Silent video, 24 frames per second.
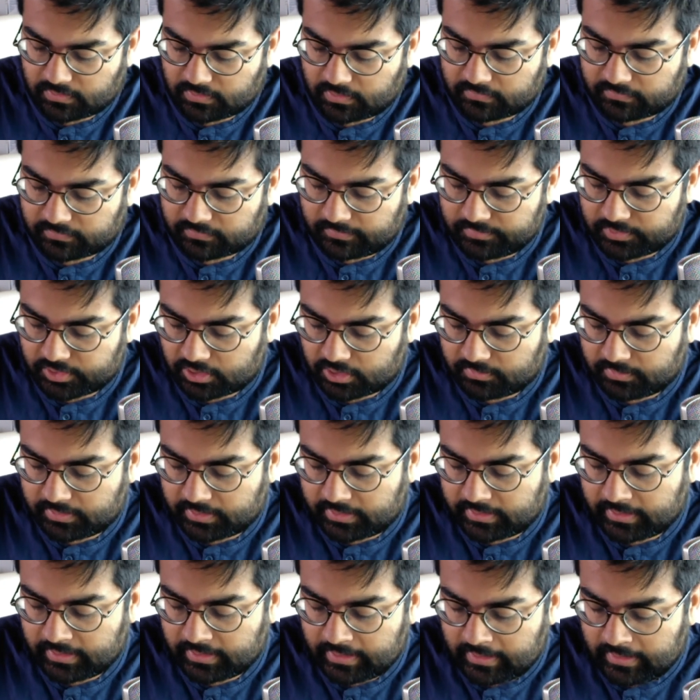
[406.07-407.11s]
from
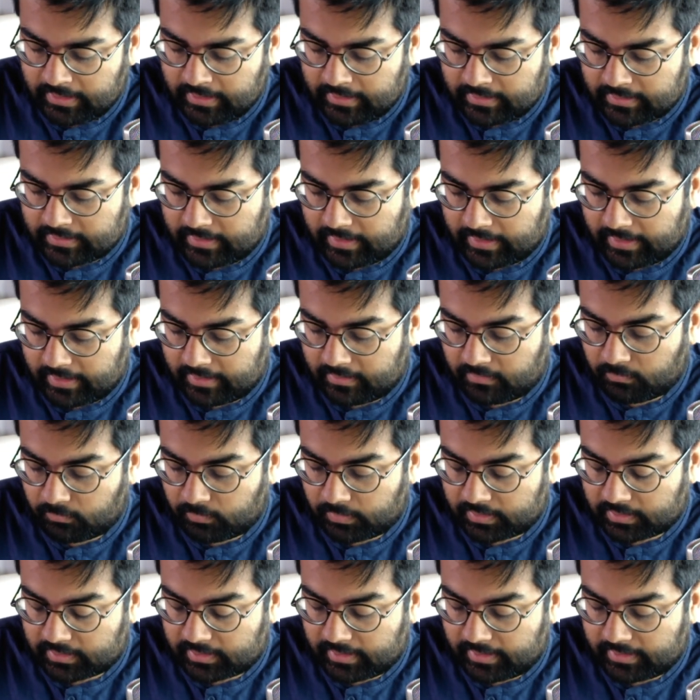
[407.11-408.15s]
Germany, and
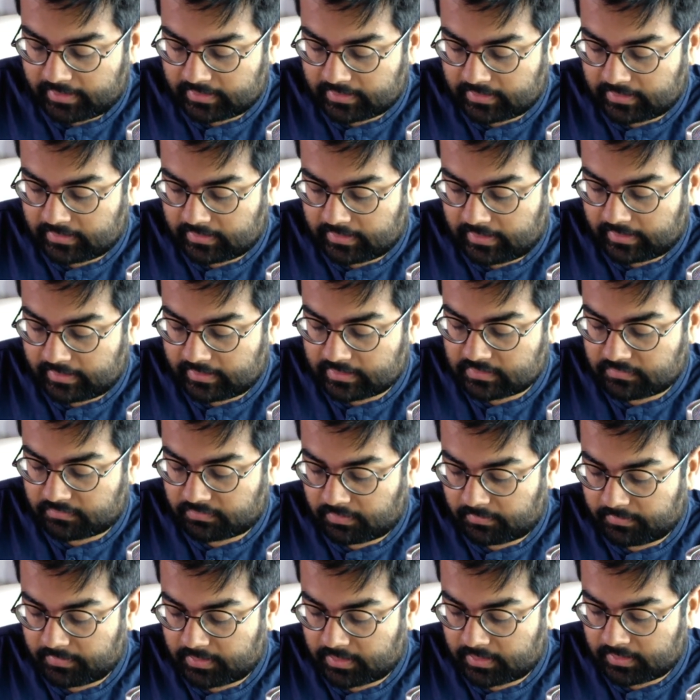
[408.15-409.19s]
one client that is
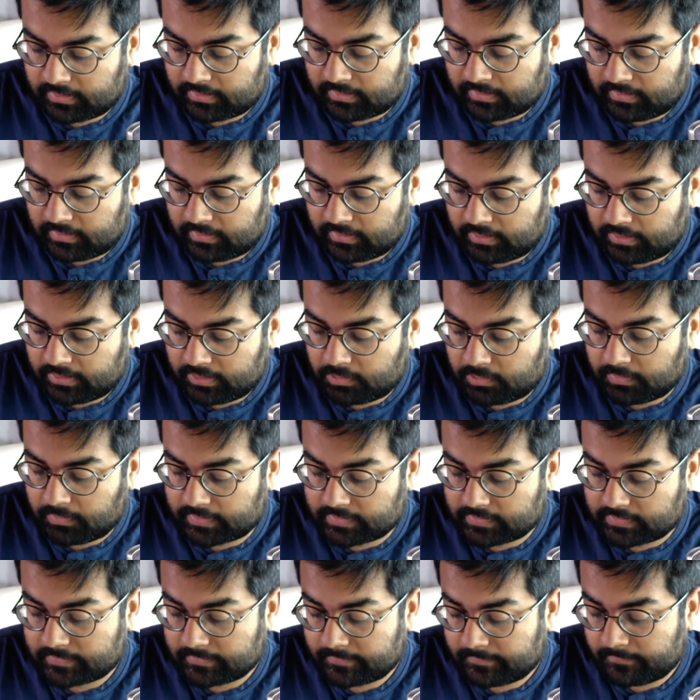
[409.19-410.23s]
from then
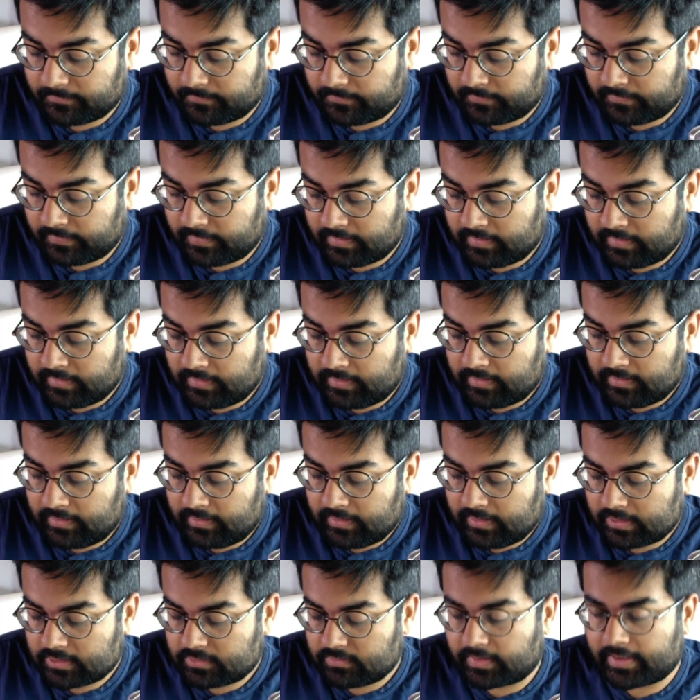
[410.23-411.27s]
US.
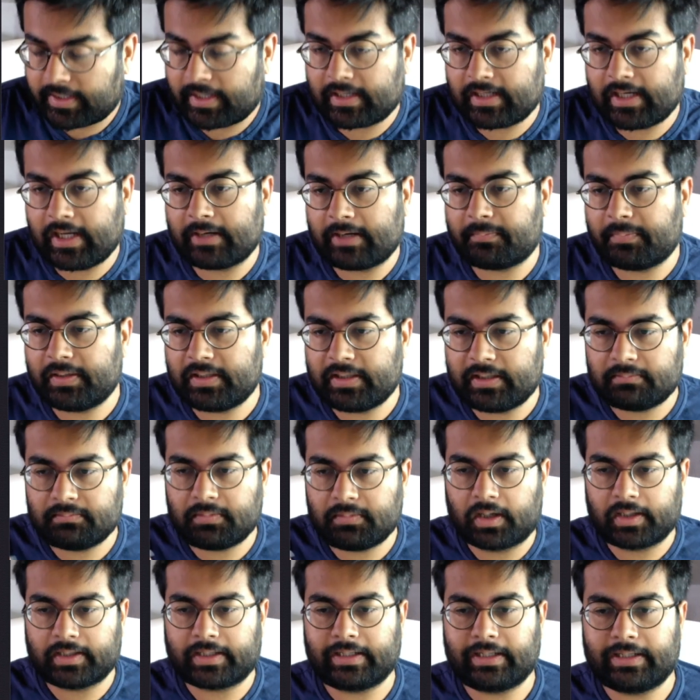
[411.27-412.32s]
So again, like building
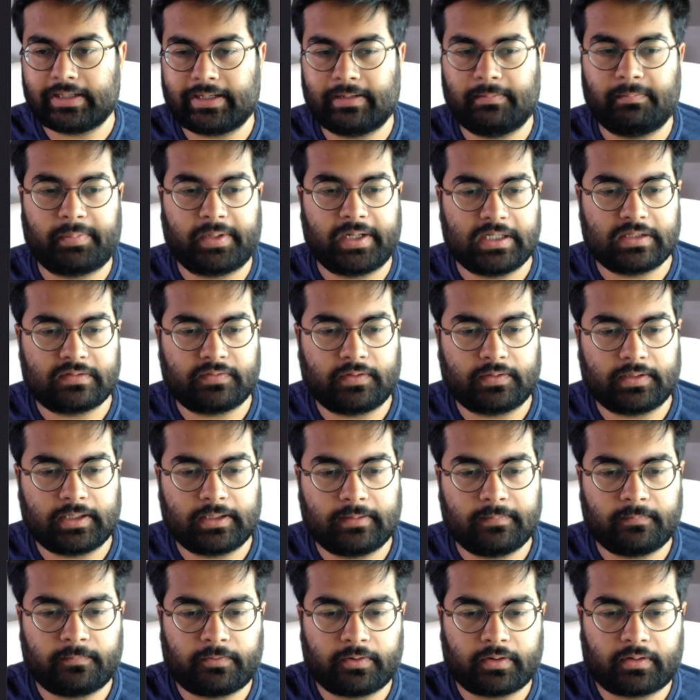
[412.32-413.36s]
marketing campaigns for
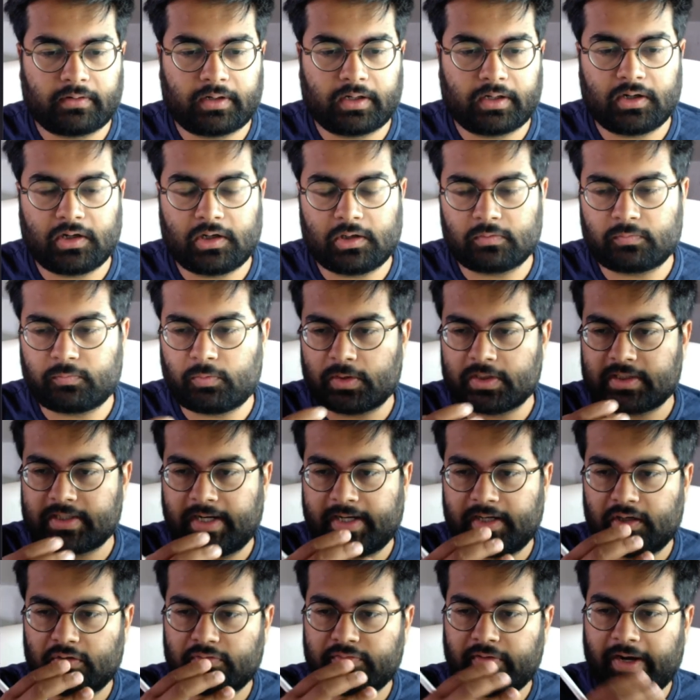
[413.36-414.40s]
them, figuring out what
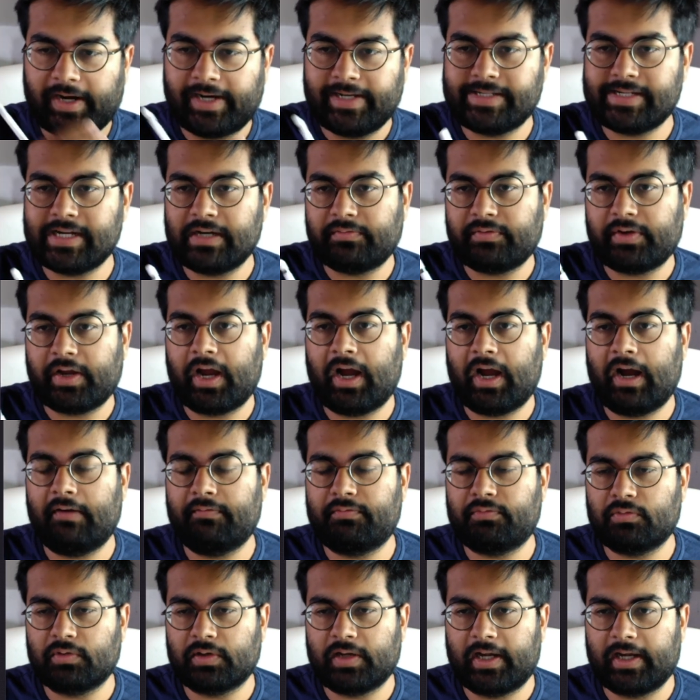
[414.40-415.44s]
kind of idea we
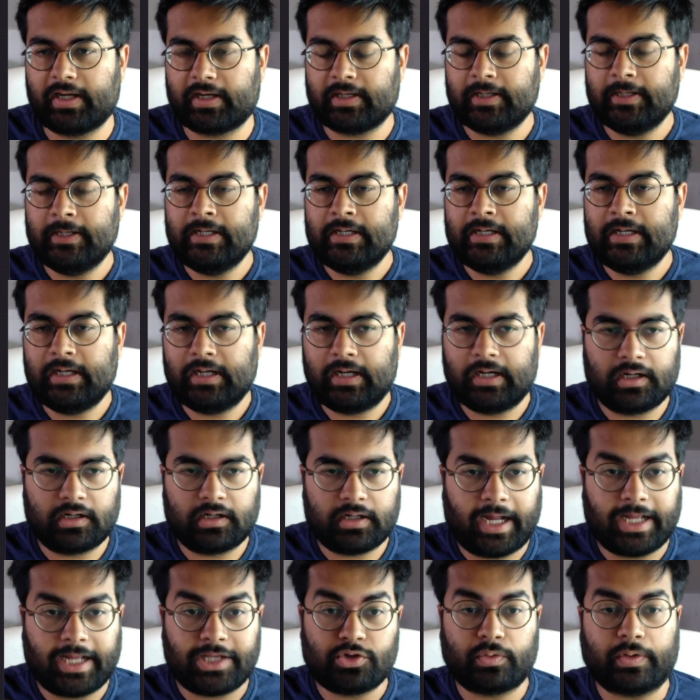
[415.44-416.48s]
have to like
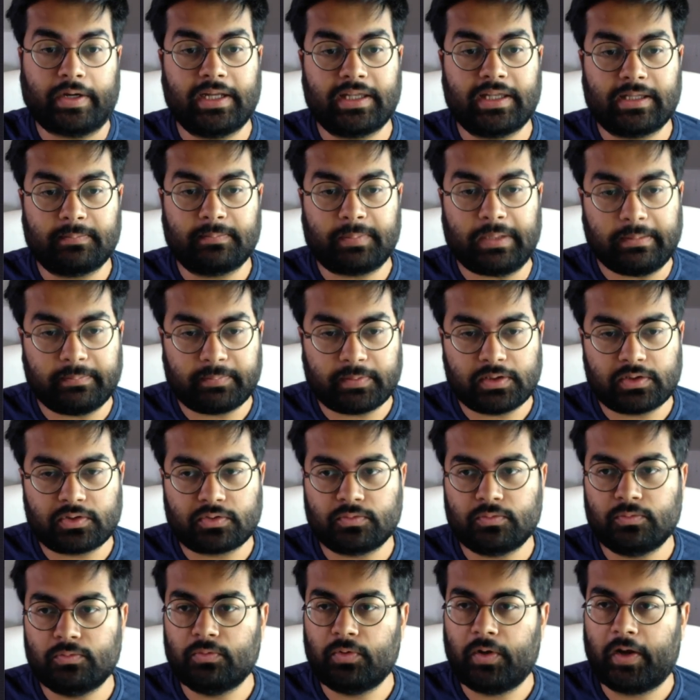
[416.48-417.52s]
educate the people
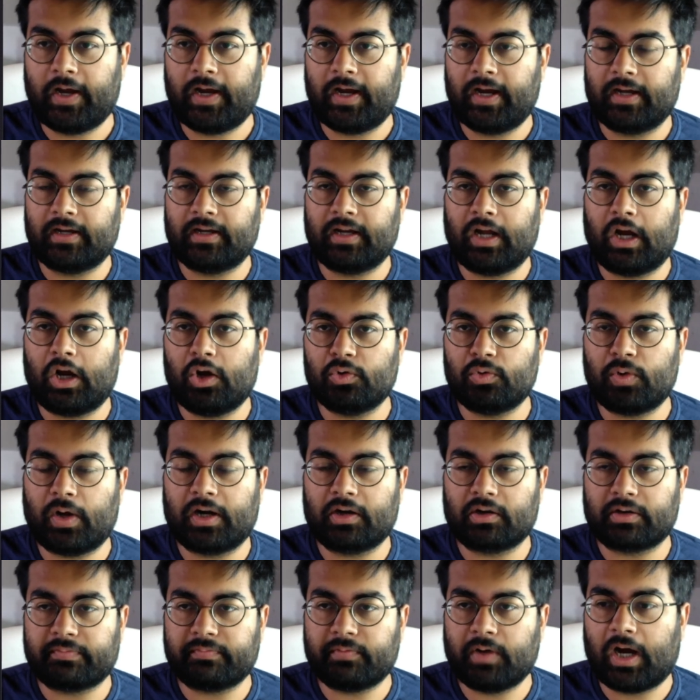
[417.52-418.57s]
to, and how
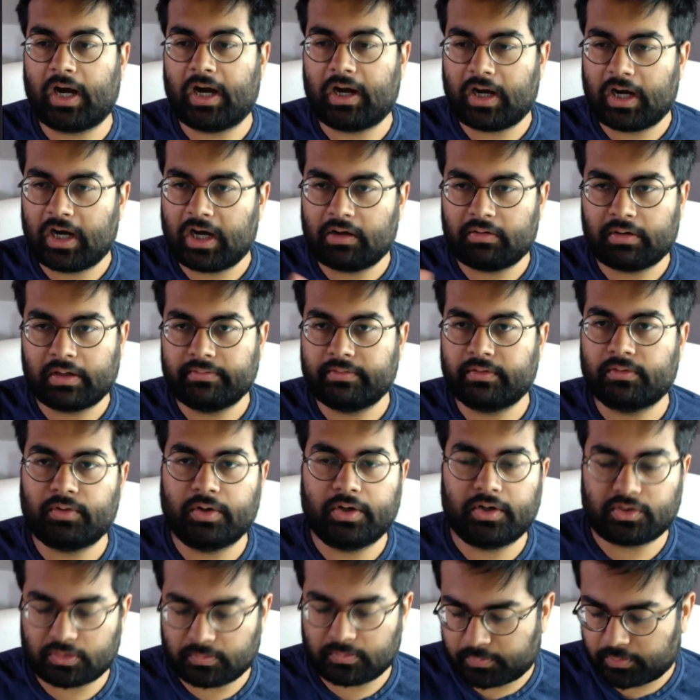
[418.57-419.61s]
are we
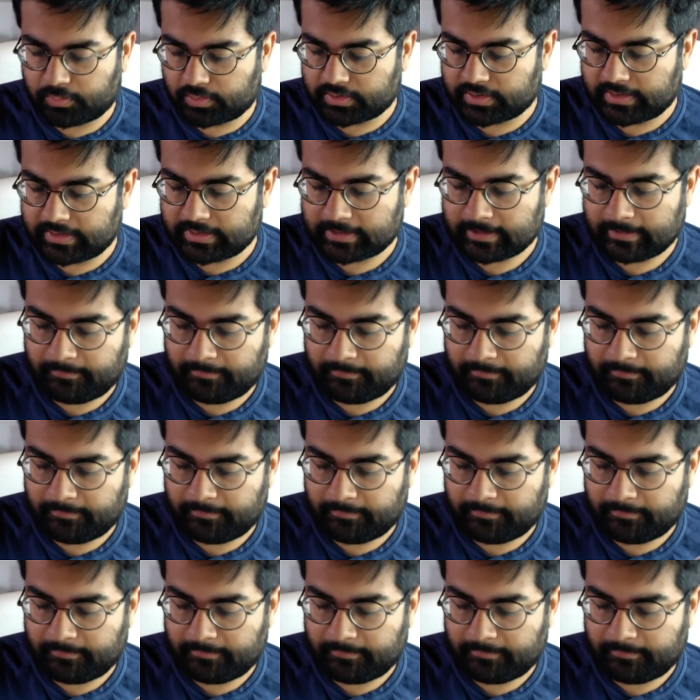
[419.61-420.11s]
going to put it.